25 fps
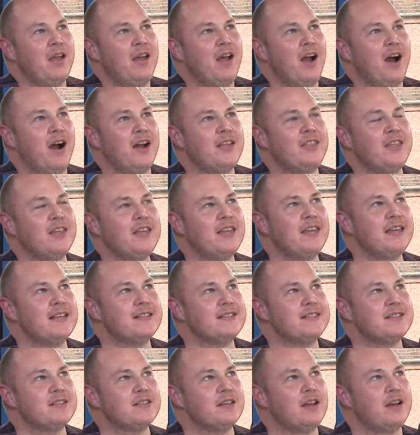I think
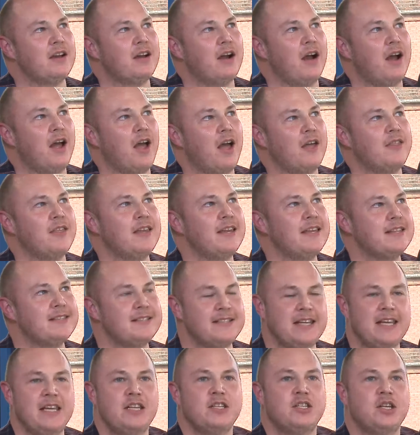it's
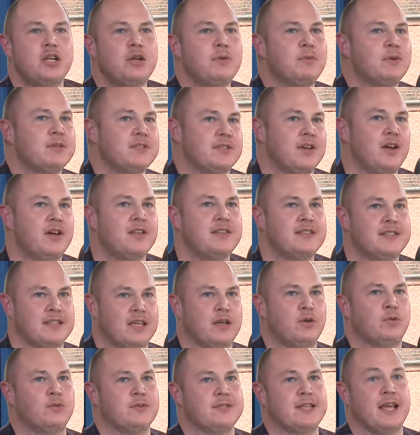teaching you a certain
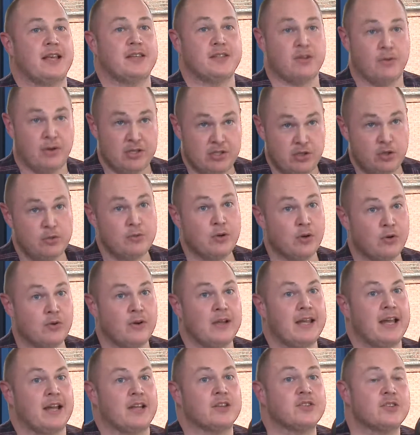skill set. So I do agree,
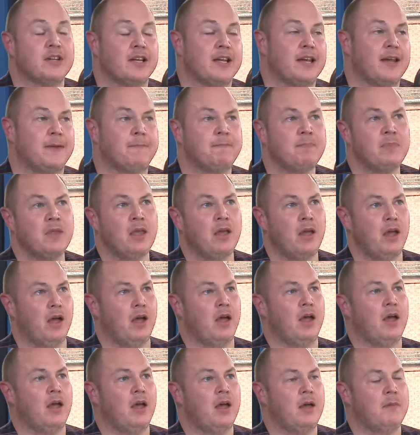actually.
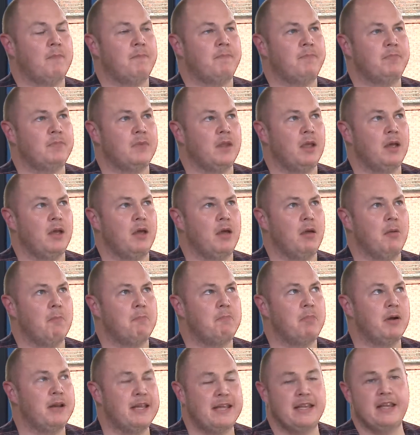
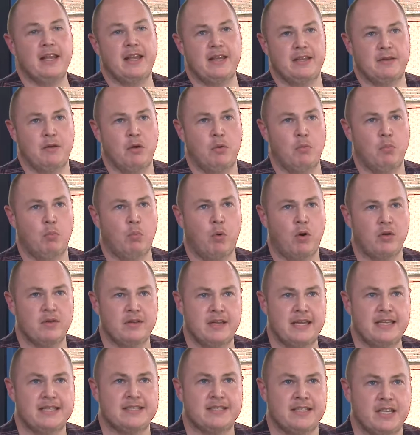But what
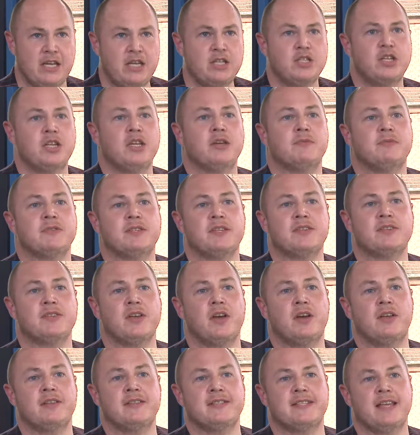it's teaching you is a
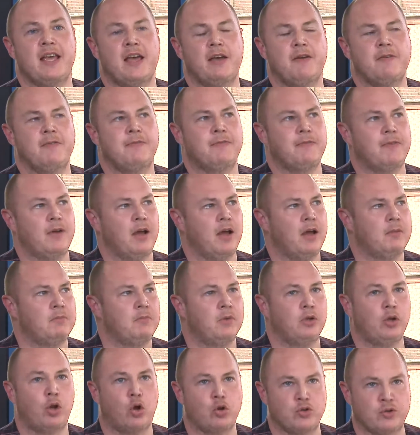certain set of
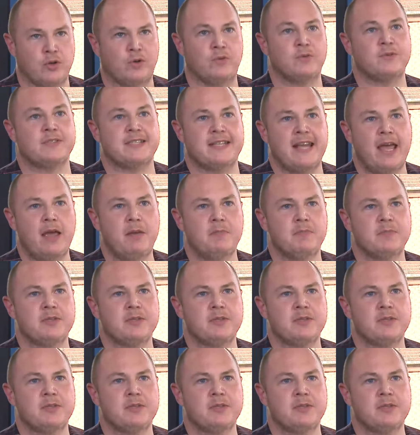logical steps.